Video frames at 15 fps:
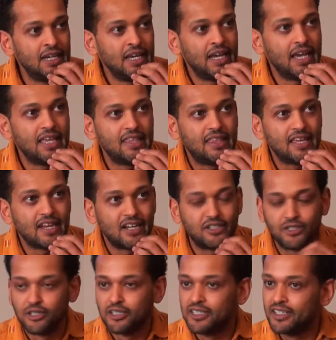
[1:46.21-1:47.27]
and then I
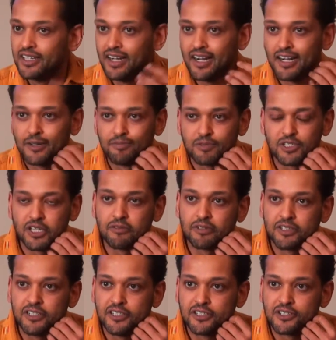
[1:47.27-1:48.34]
took several
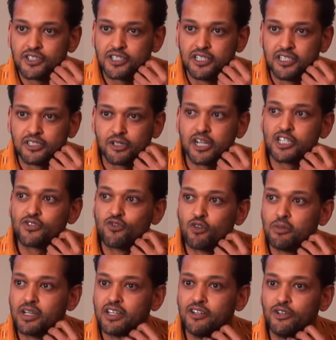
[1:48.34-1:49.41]
years to transform
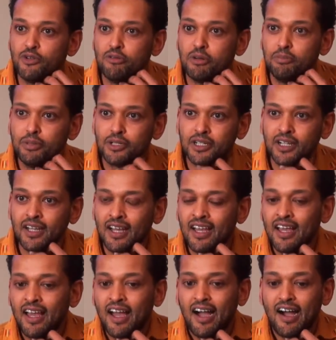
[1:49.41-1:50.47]
it into a book.
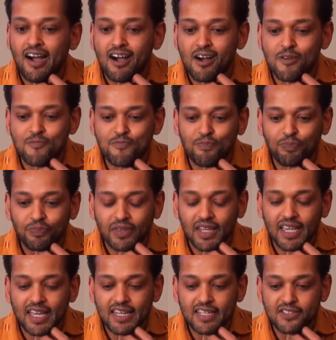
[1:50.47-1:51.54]

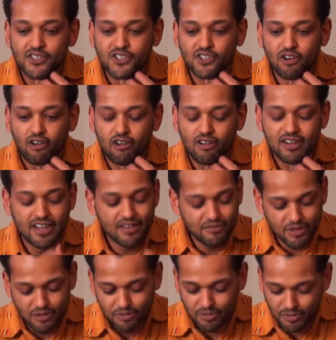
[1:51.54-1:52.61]
And it's on,
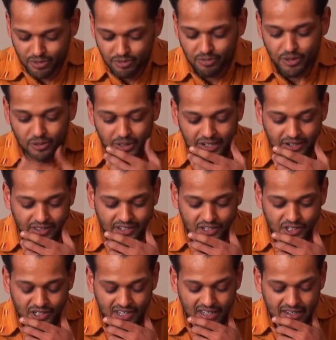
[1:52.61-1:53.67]
and you'll hear this
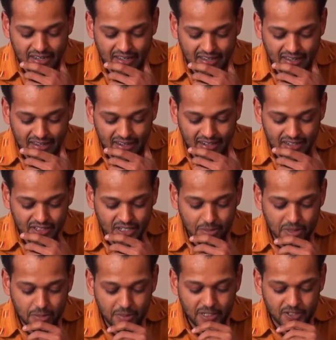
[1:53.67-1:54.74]
in some of
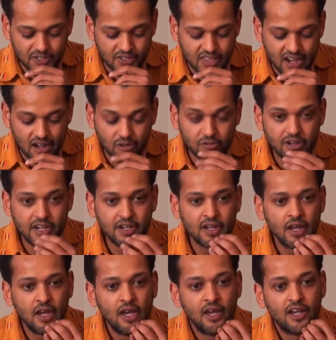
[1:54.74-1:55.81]
the pieces that I'll read.
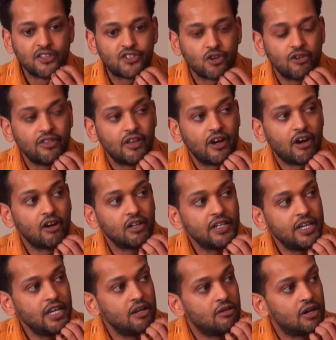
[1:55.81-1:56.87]
It's on the early
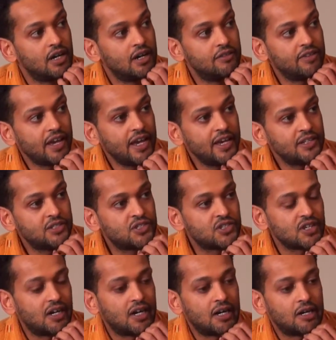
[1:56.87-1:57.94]
era of AIDS
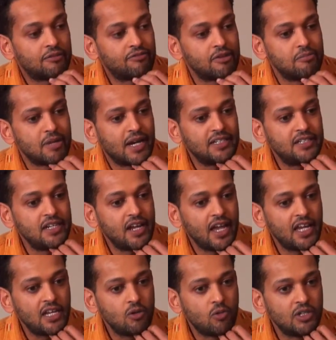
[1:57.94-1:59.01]
from
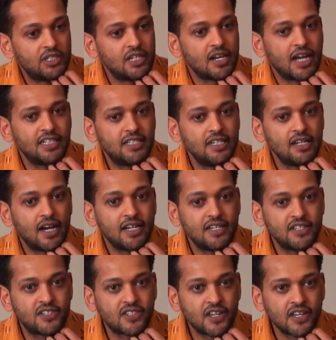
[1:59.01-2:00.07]
1981 to
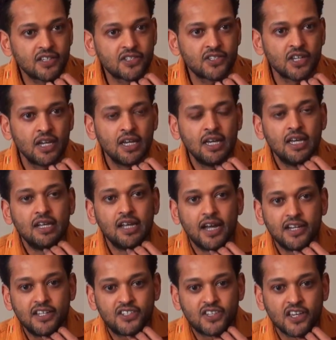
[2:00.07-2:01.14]
1996.
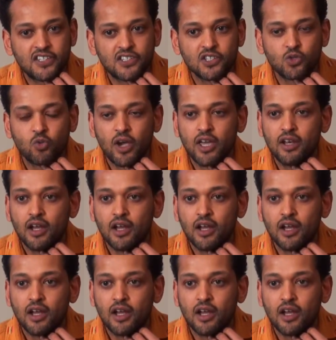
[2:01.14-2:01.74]
96 is when,